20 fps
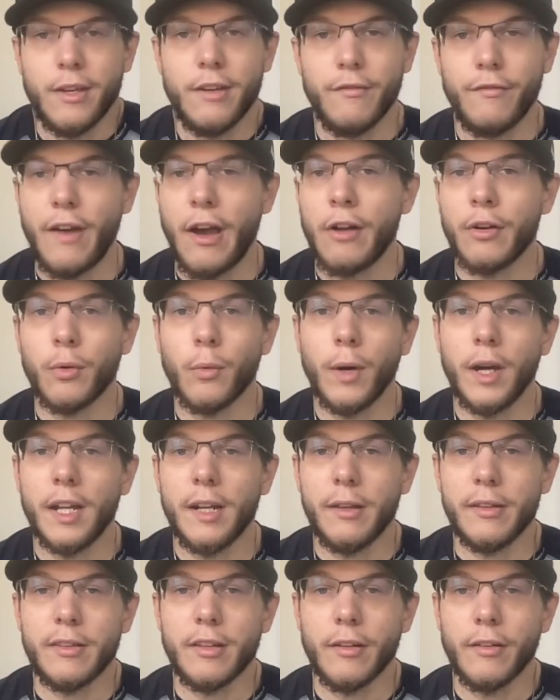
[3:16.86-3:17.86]
found a way
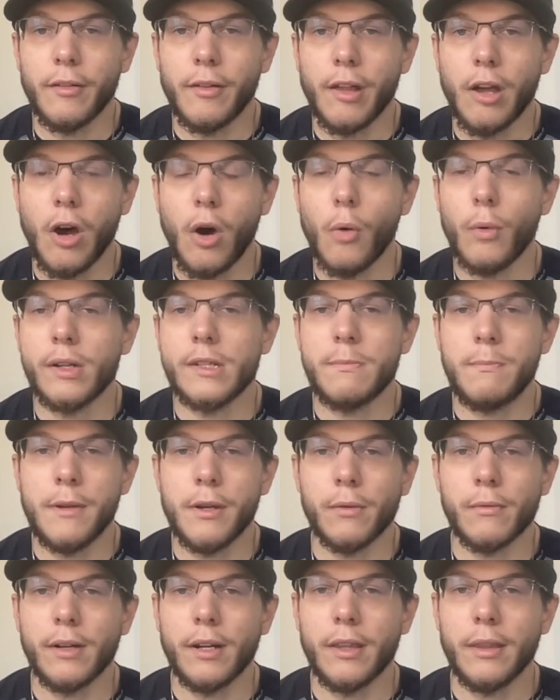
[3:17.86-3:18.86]
to always be
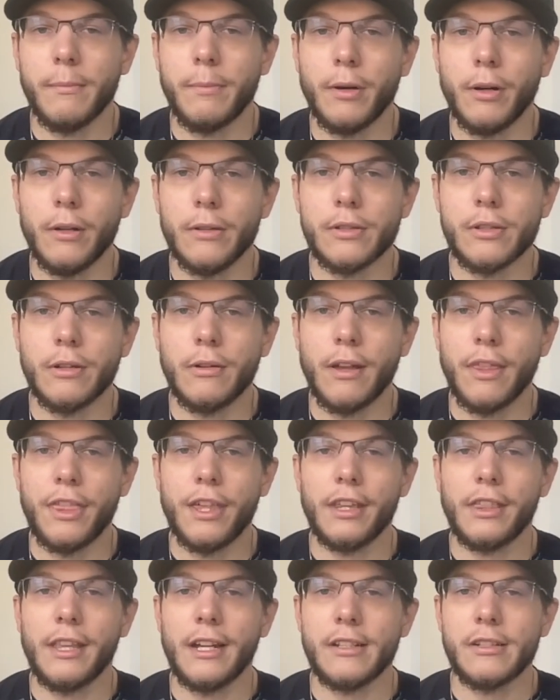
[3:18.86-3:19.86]
around the ball. So I
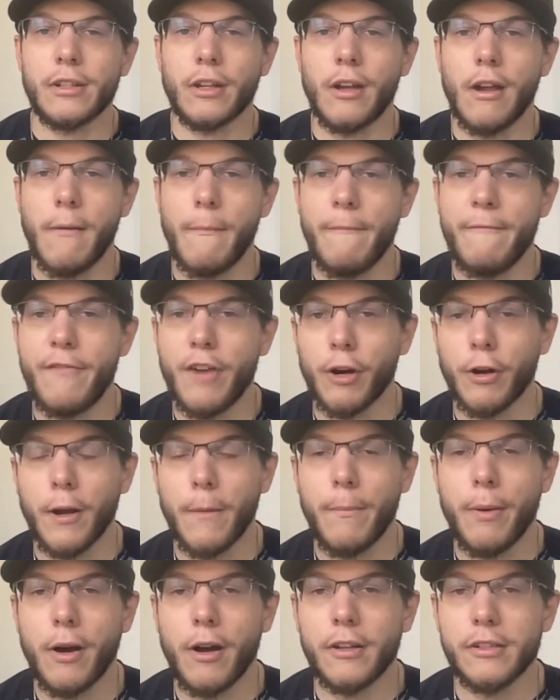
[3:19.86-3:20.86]
think that's a
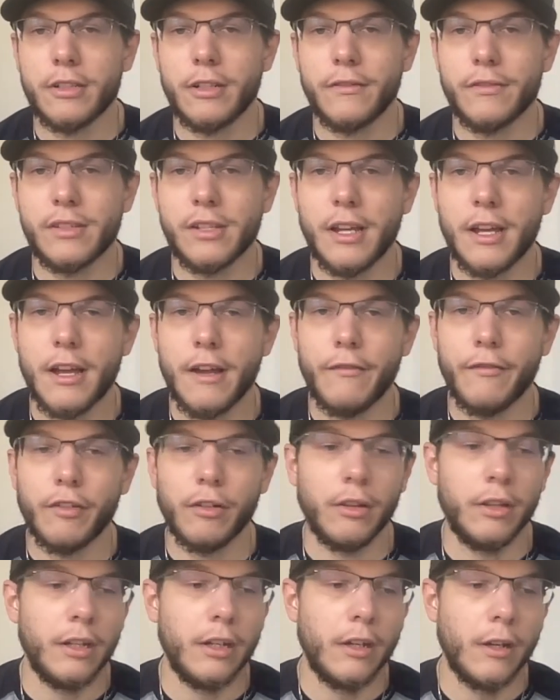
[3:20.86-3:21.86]
very positive sign
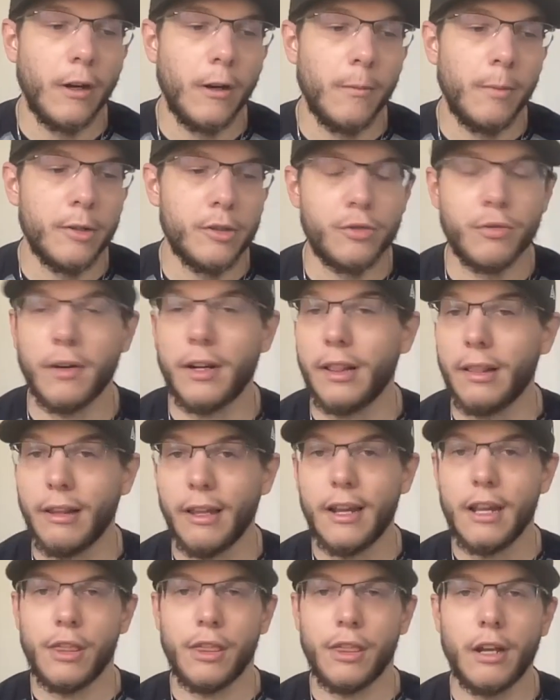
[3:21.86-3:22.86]
for Lee Koba. Trey
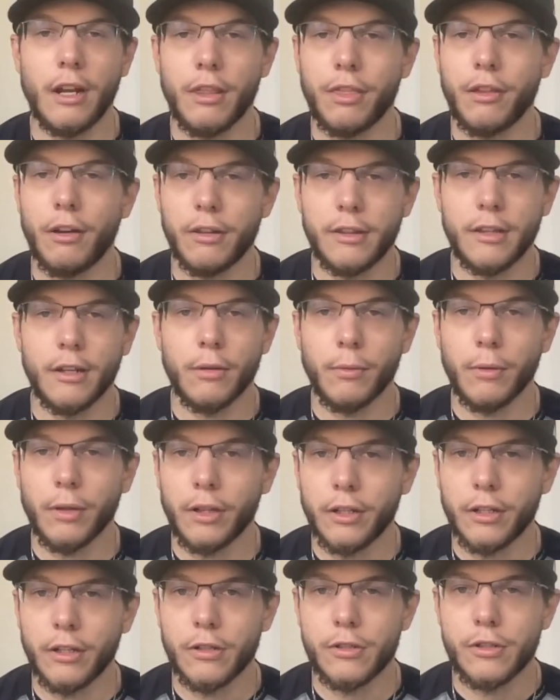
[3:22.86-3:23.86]
Lathan, I thought, did a
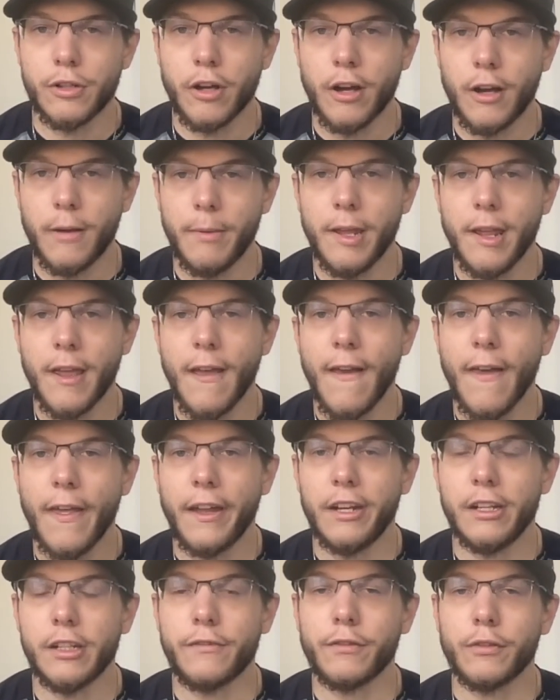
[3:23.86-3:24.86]
really good job
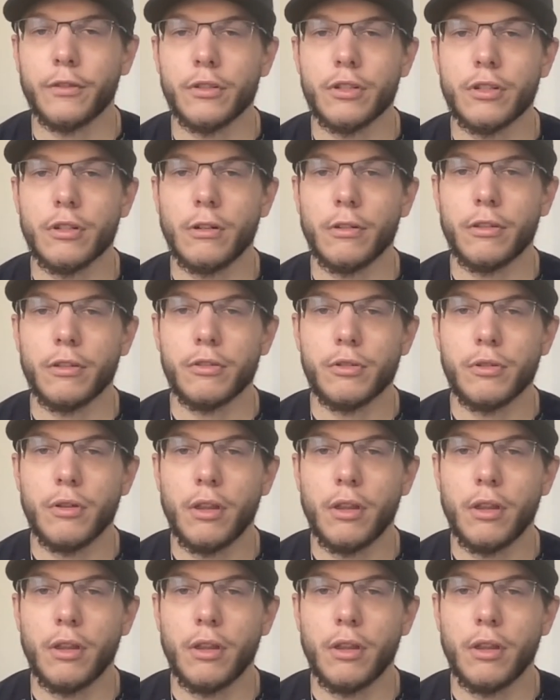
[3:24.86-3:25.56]
in his first start, the